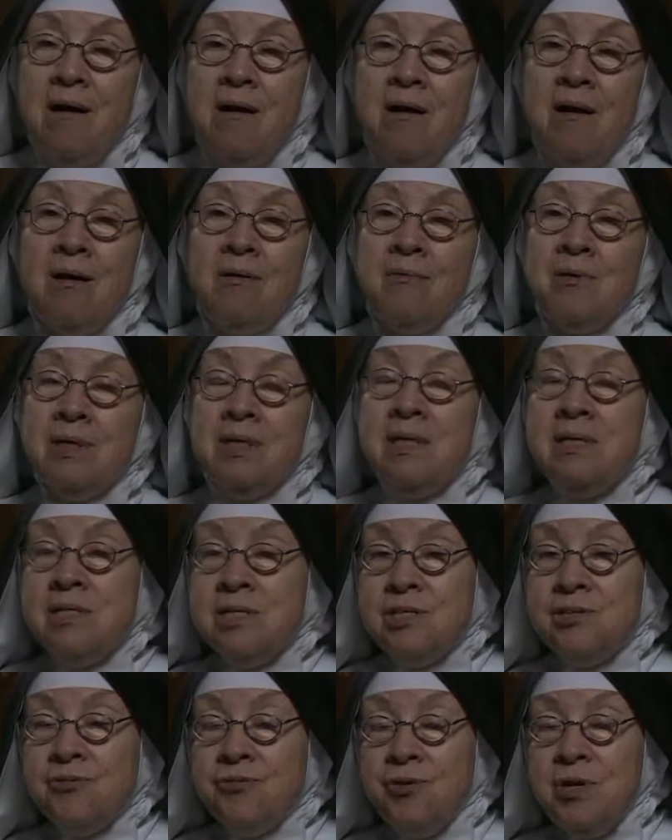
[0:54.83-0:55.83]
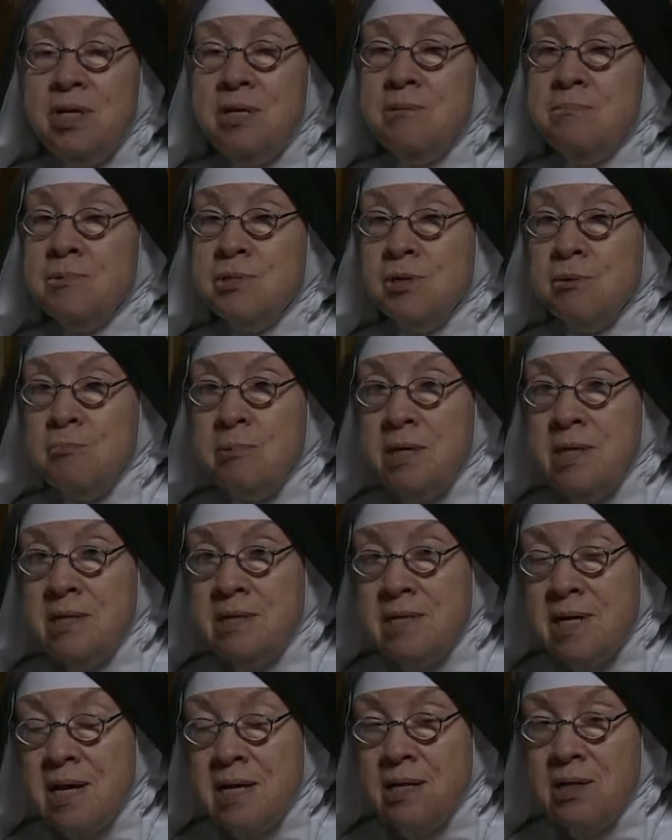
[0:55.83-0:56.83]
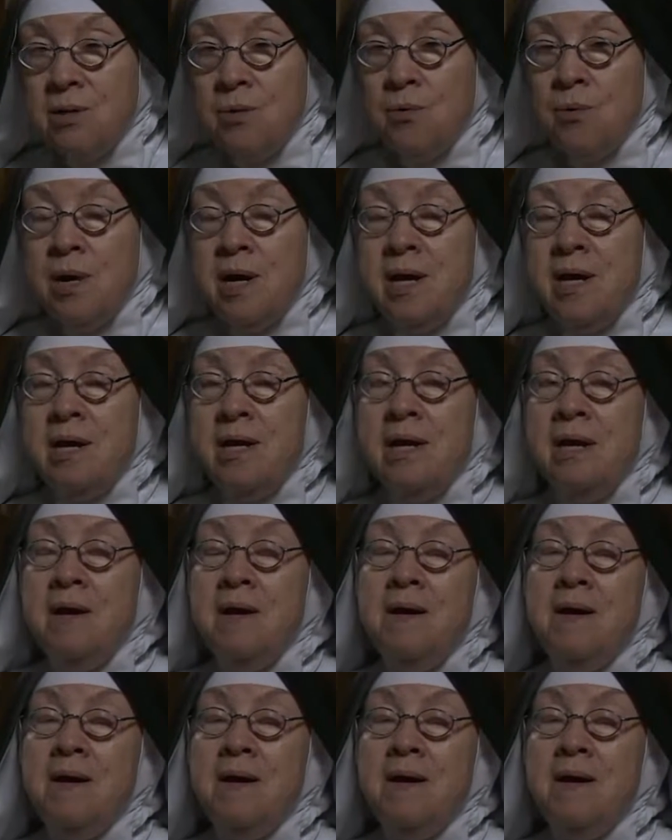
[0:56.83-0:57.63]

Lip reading: Our religious freedoms are being taken away.